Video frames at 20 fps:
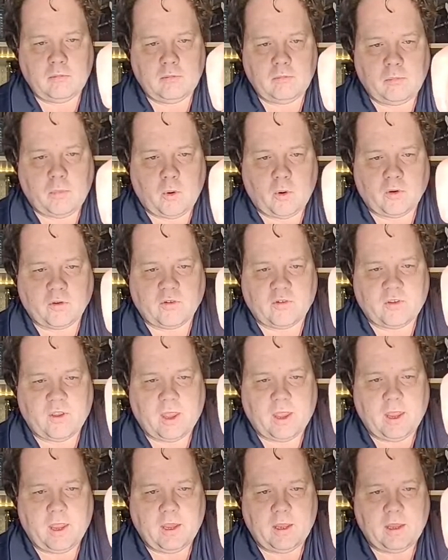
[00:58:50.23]
per
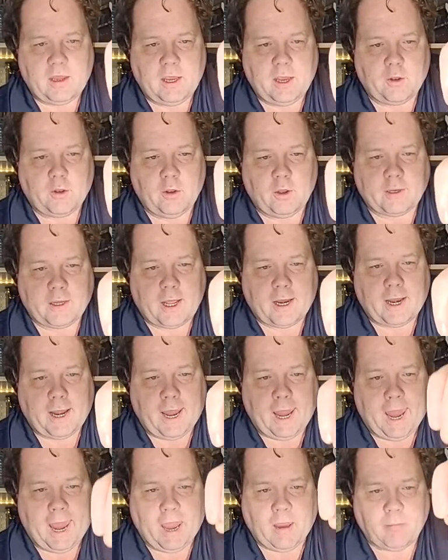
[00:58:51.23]
se. You can look down at
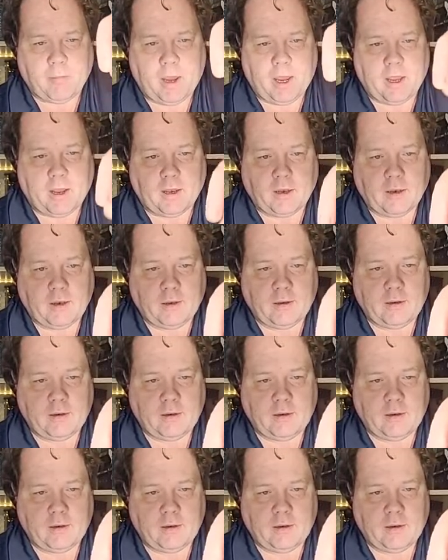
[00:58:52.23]
Ant-Man.